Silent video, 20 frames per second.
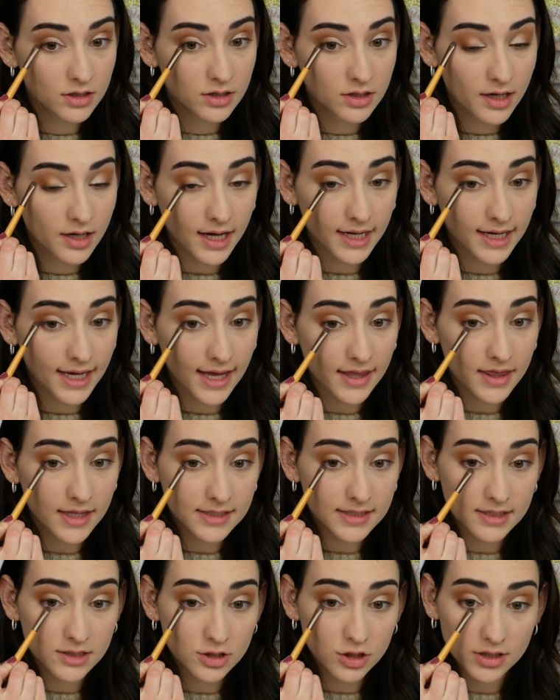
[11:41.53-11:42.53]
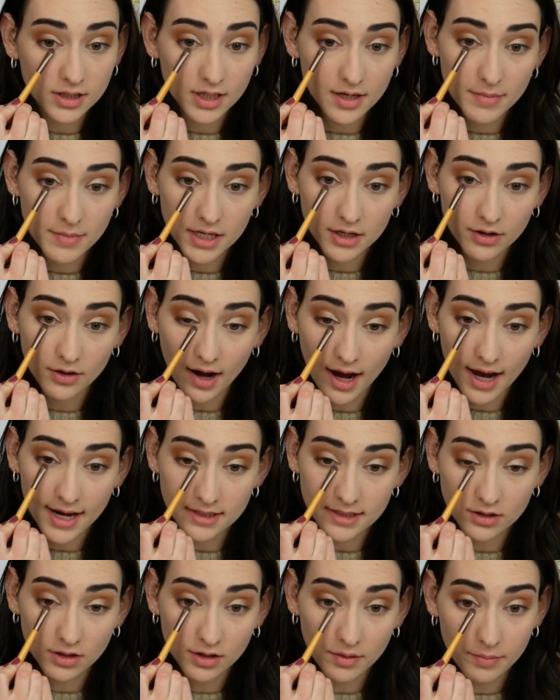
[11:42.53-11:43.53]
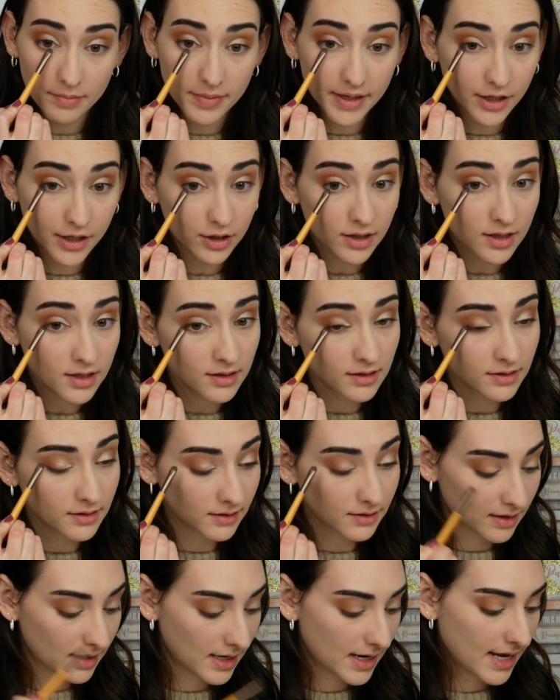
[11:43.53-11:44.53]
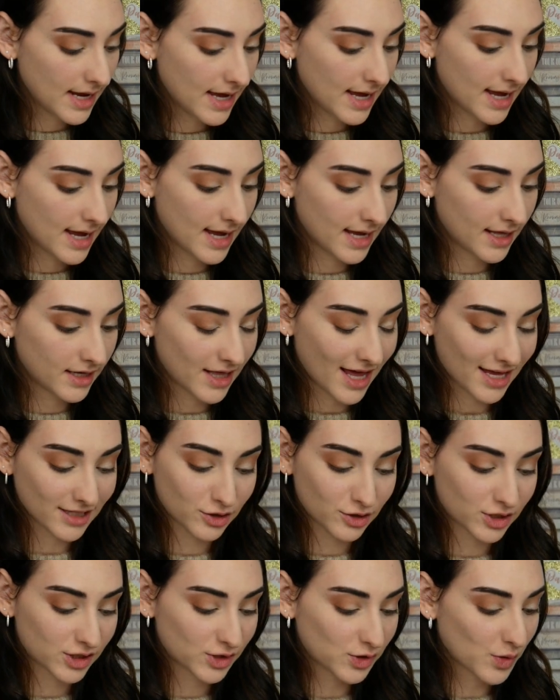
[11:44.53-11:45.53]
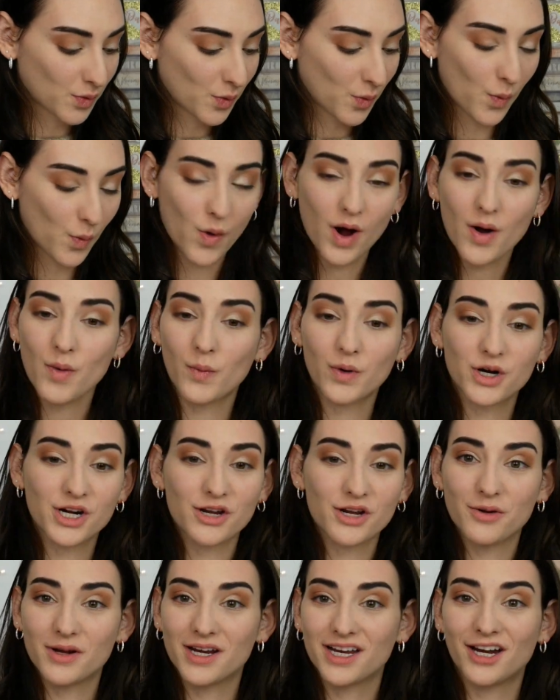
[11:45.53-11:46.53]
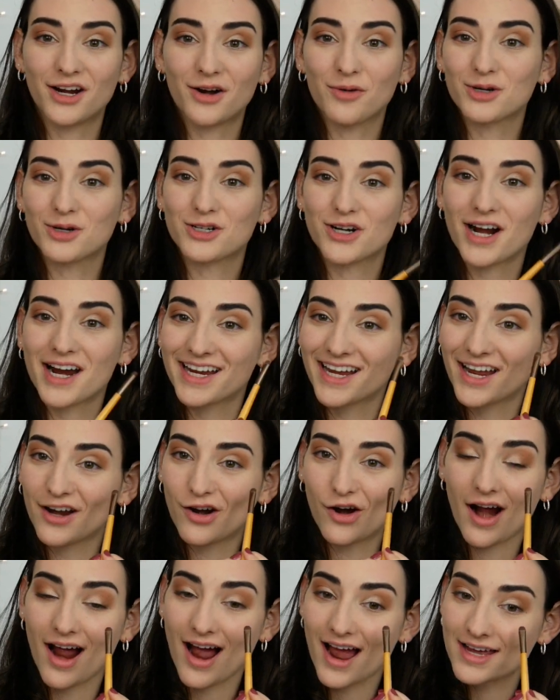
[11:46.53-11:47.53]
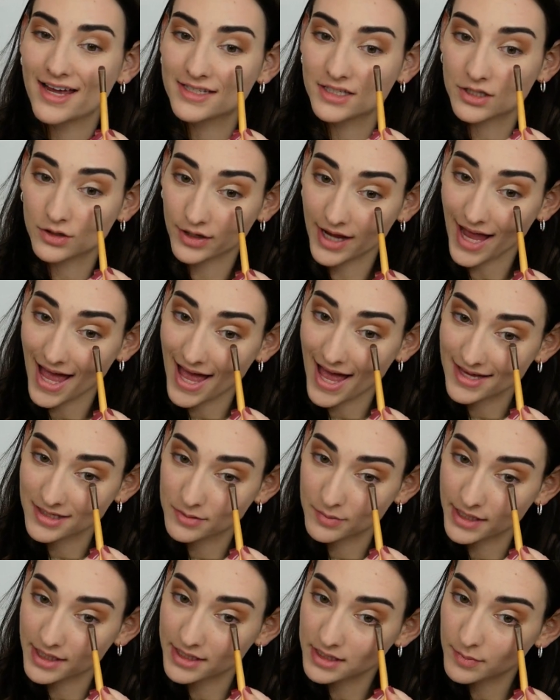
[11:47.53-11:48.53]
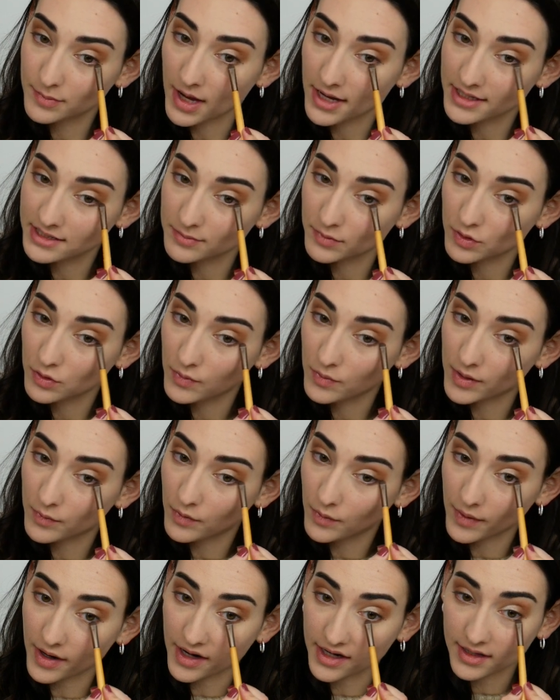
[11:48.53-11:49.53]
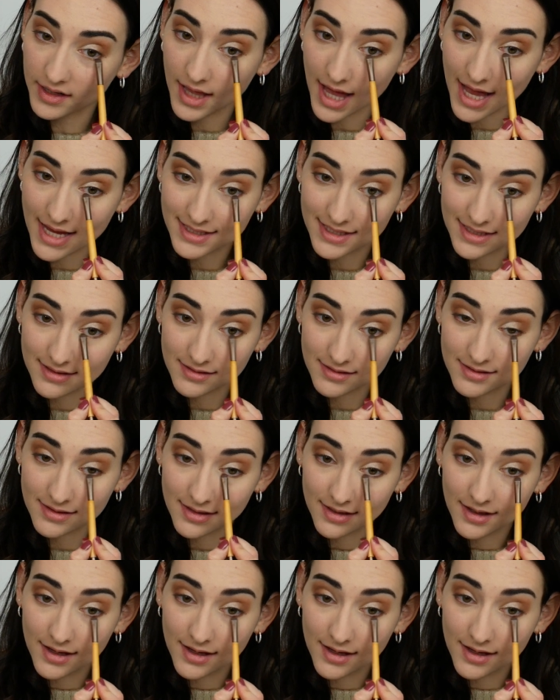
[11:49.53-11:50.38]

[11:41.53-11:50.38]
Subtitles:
Again, this is just going to make your eyes look bigger. And that's what we're doing here. We're trying to get our eyes to look as big as possible when we're wearing glasses.